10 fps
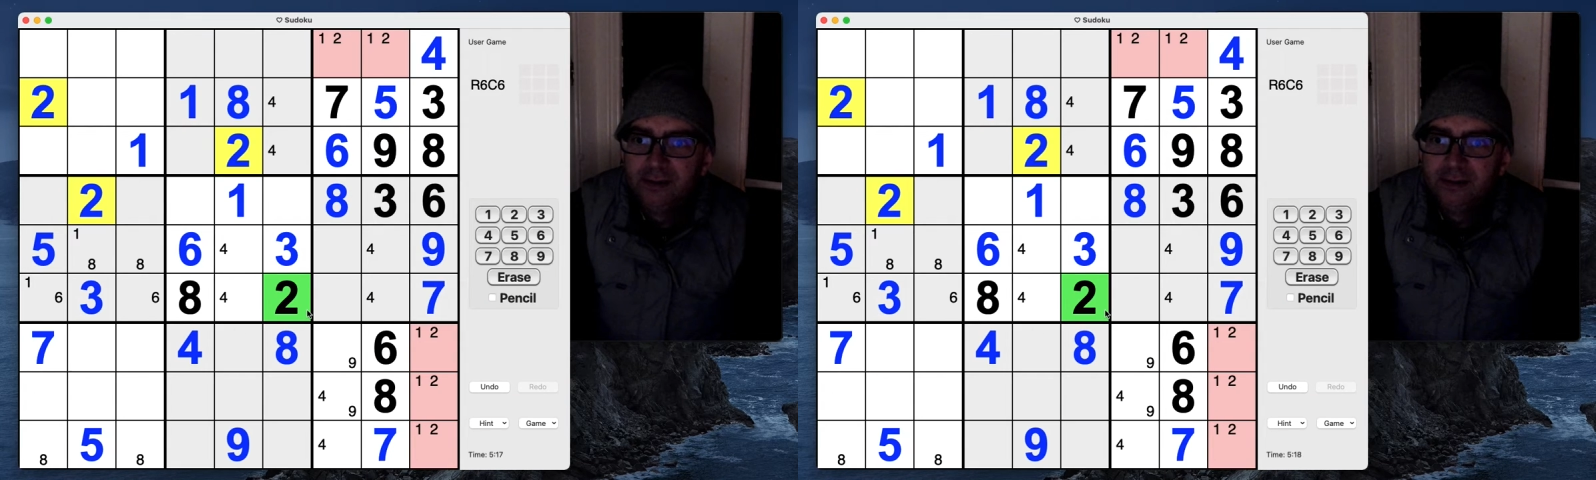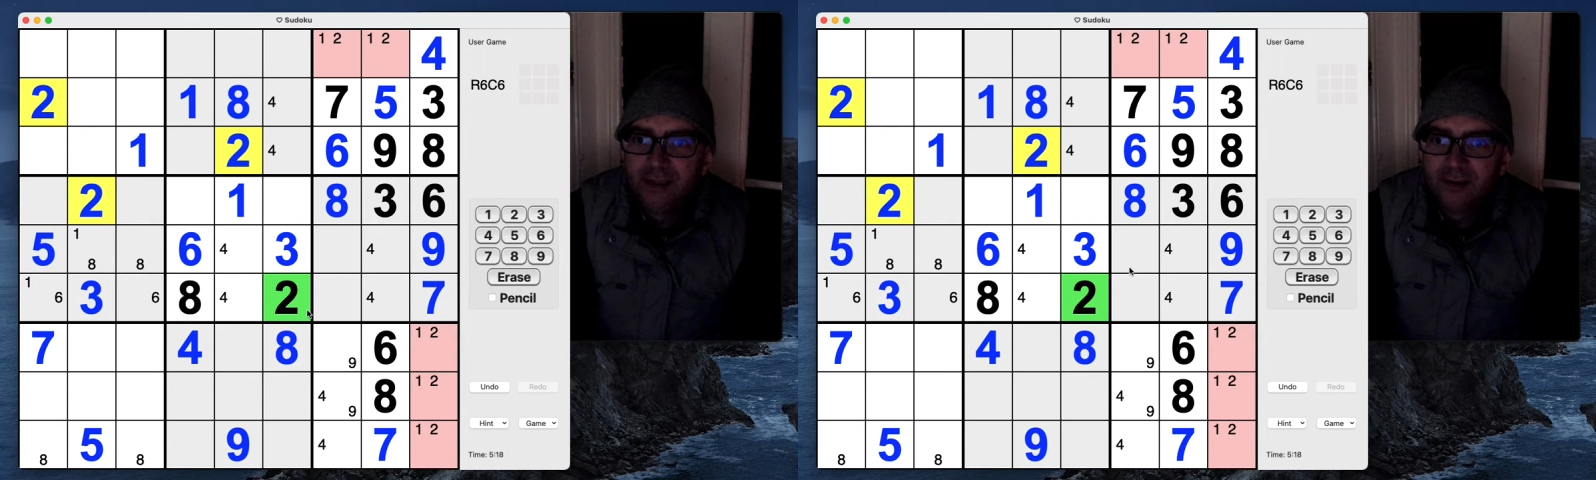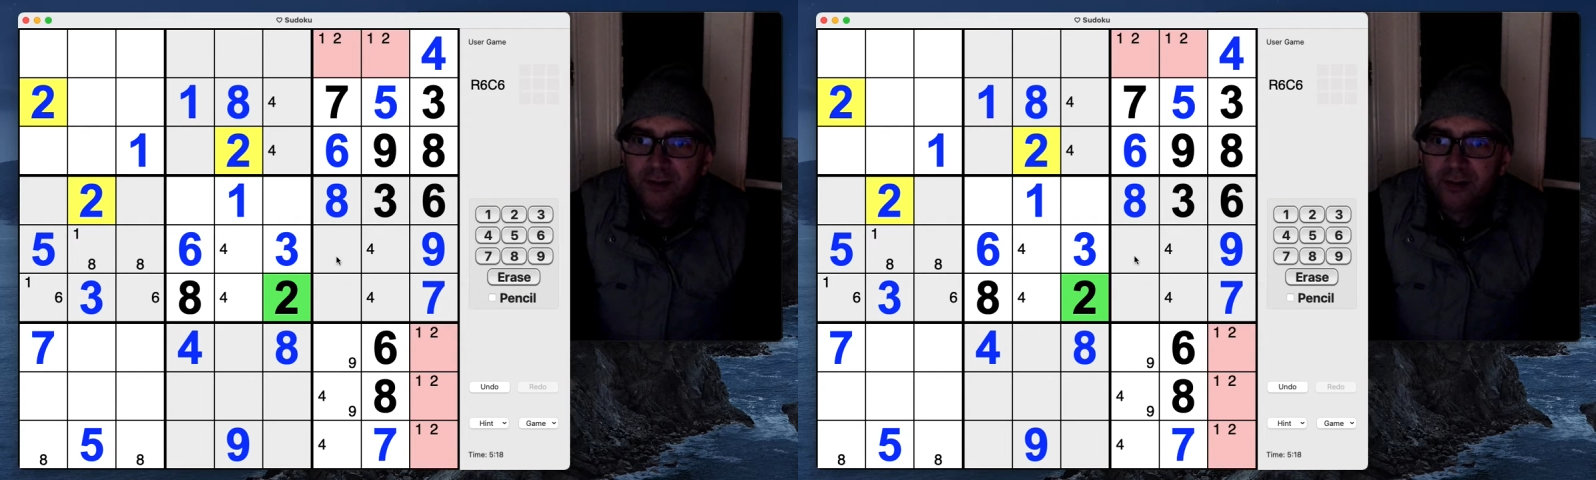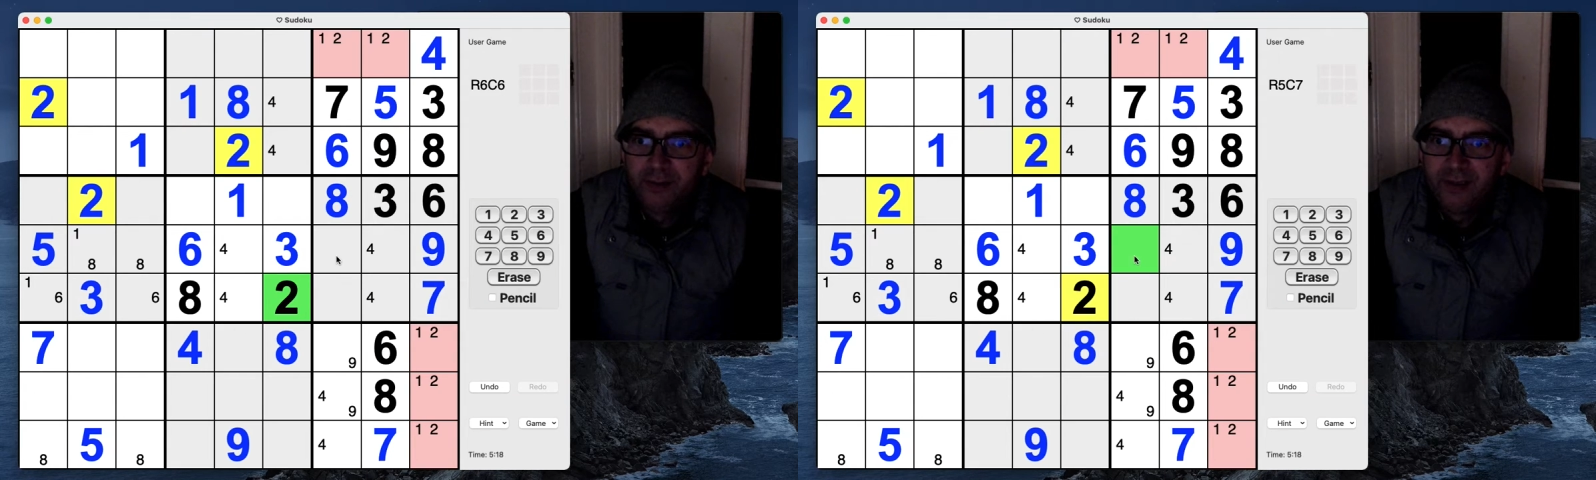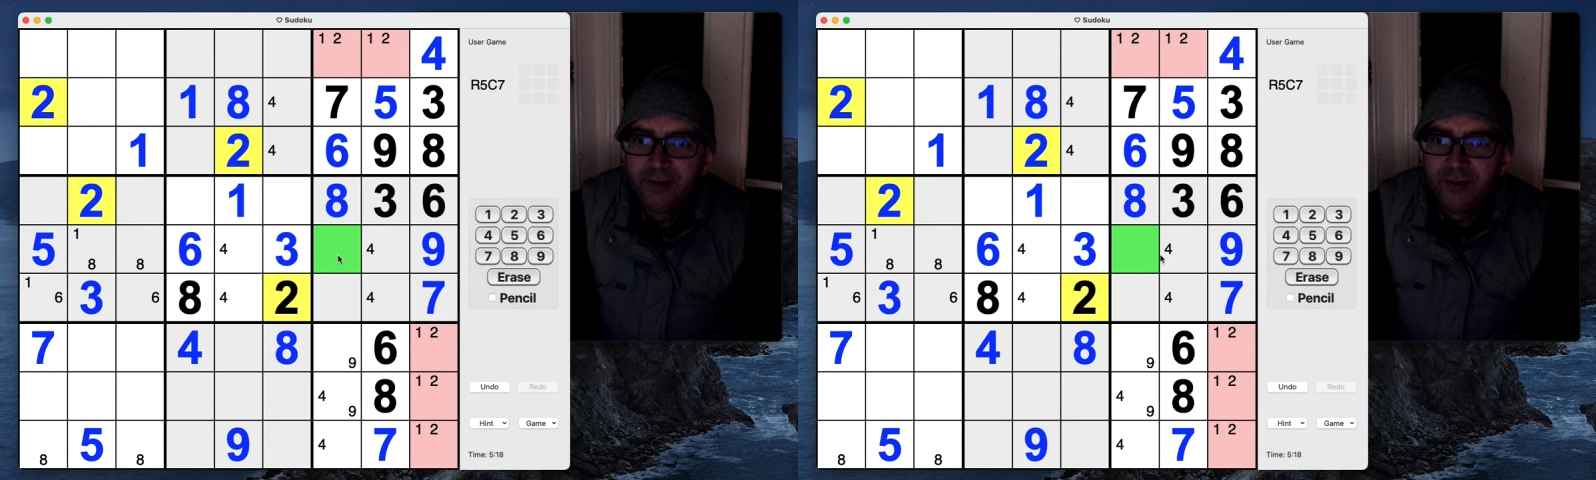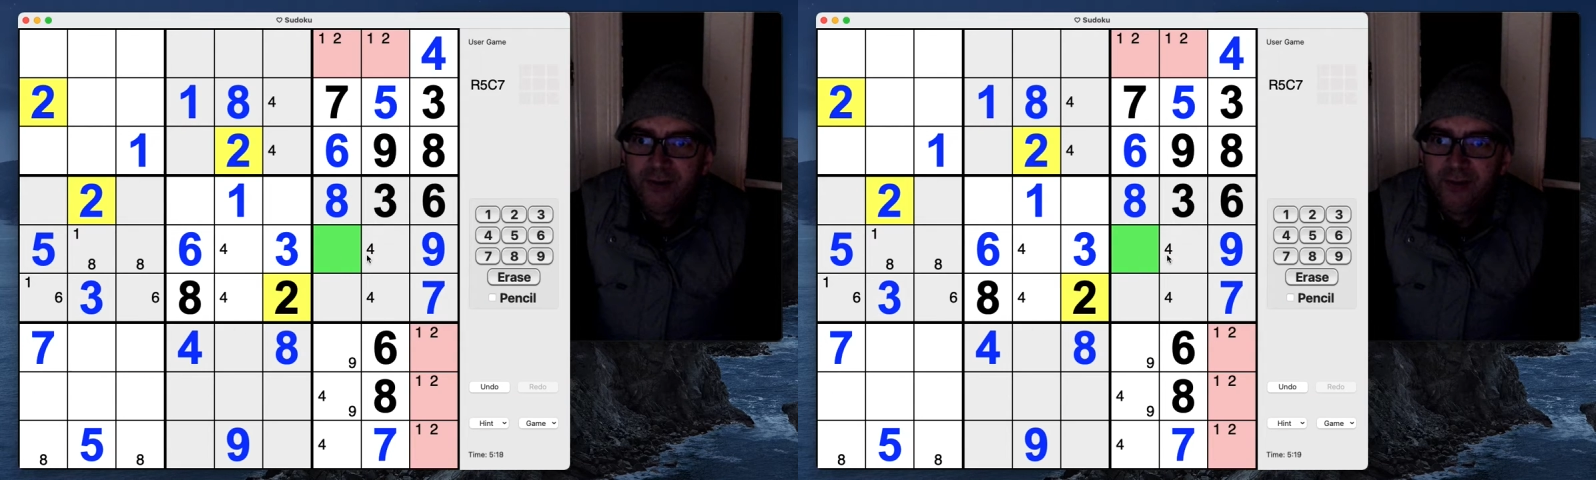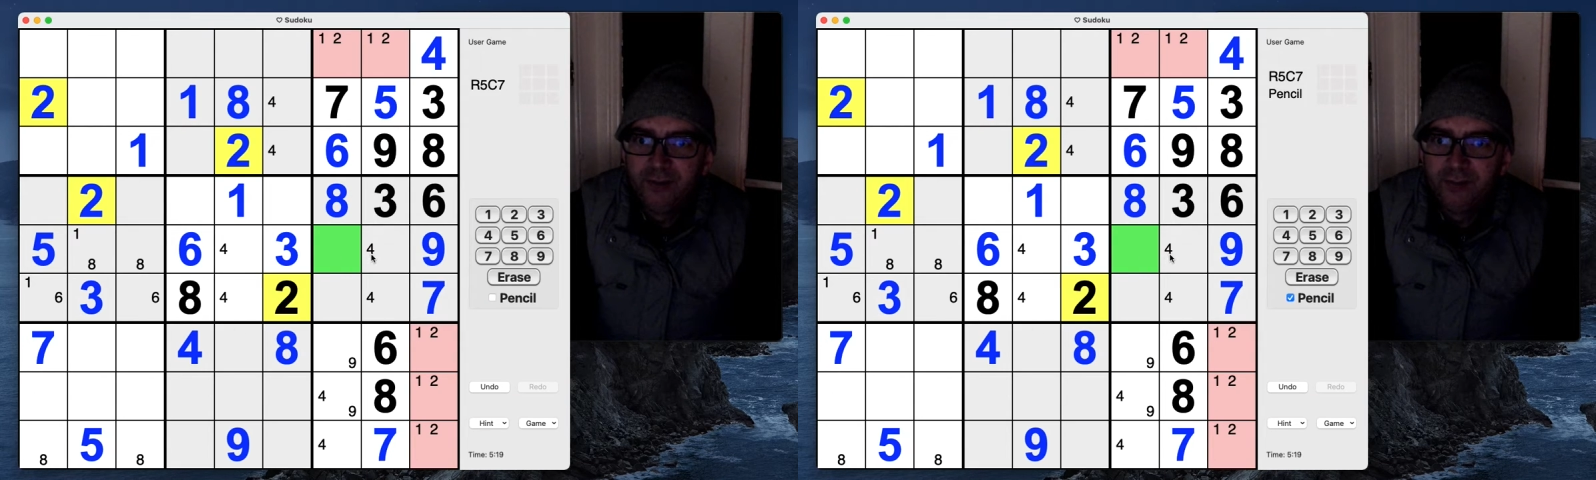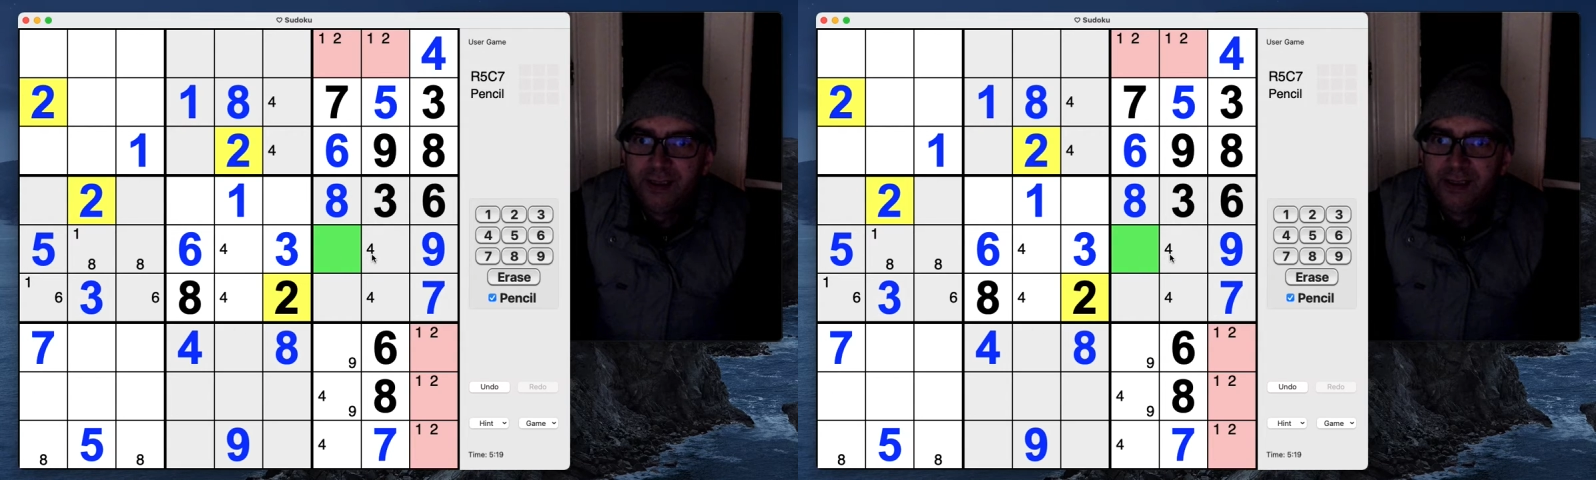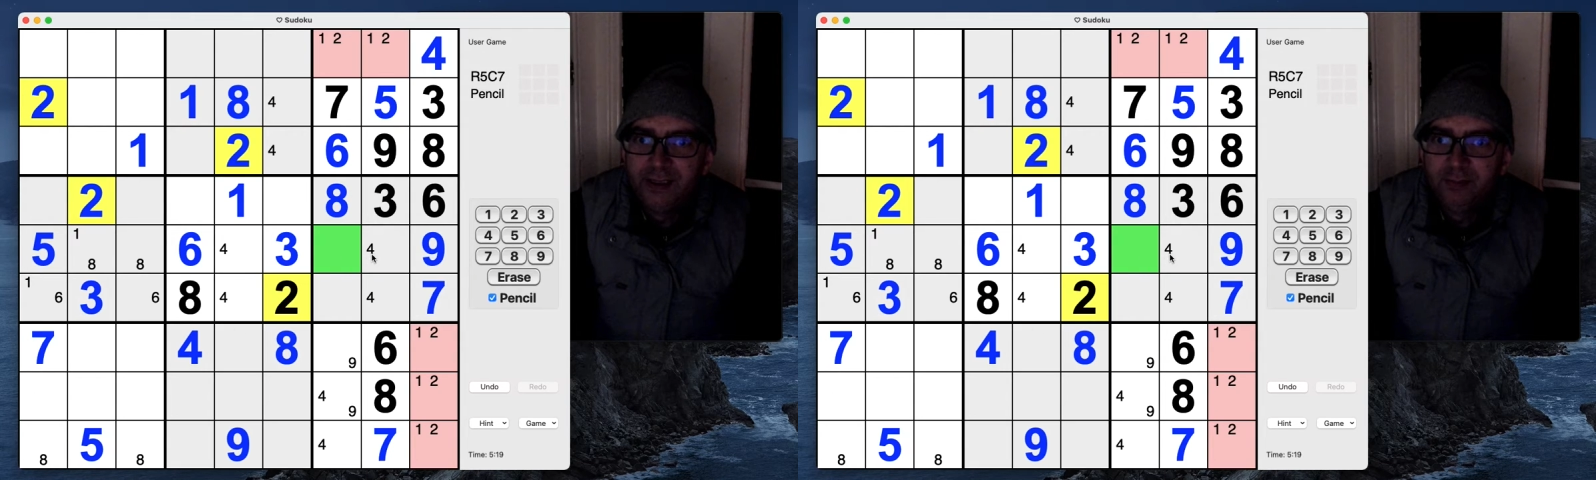that's got to be a 2. We can now